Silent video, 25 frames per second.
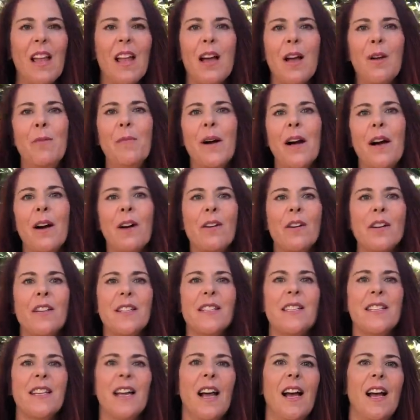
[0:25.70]

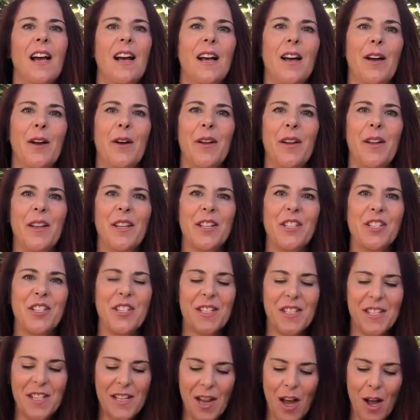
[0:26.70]
about
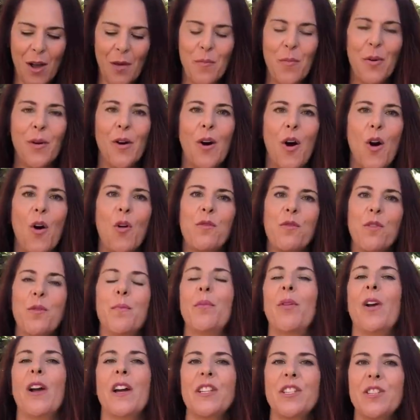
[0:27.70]
just not over
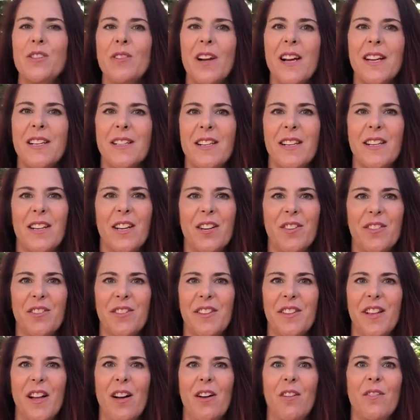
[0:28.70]
pressurizing
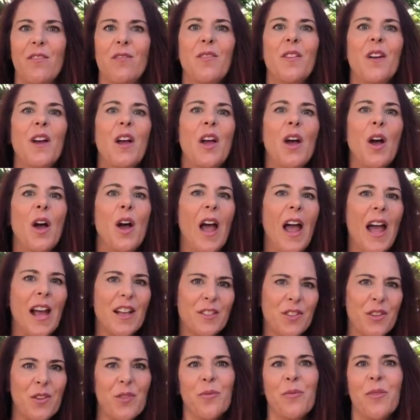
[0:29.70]
yourself
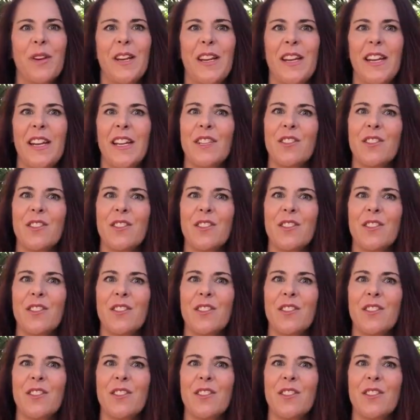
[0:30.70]
as you're reading.